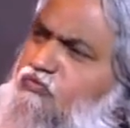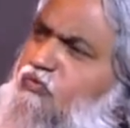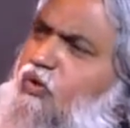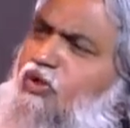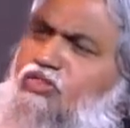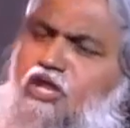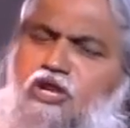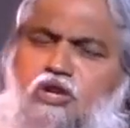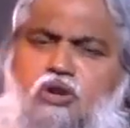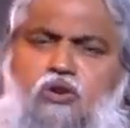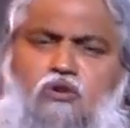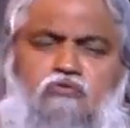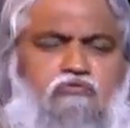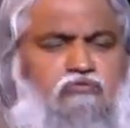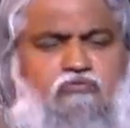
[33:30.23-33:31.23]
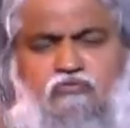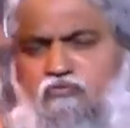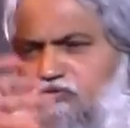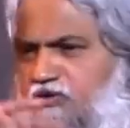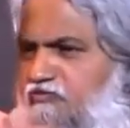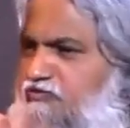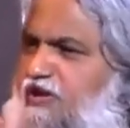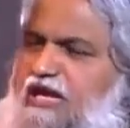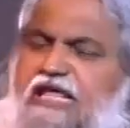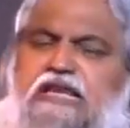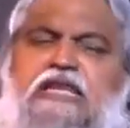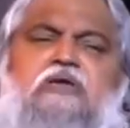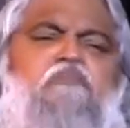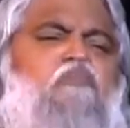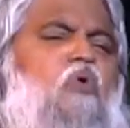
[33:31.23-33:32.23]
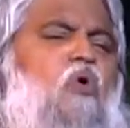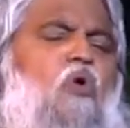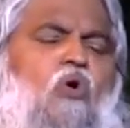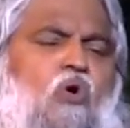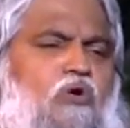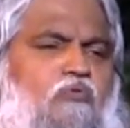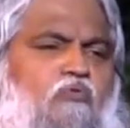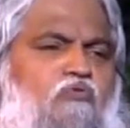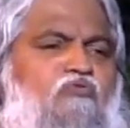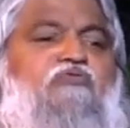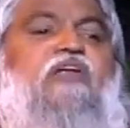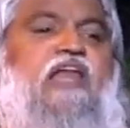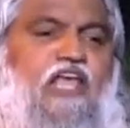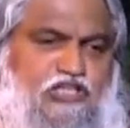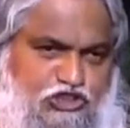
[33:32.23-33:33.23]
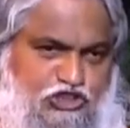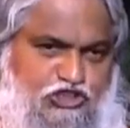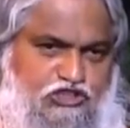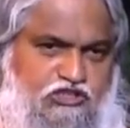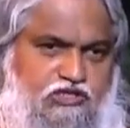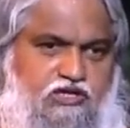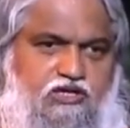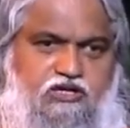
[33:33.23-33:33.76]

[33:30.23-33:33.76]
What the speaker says: on a very remote village.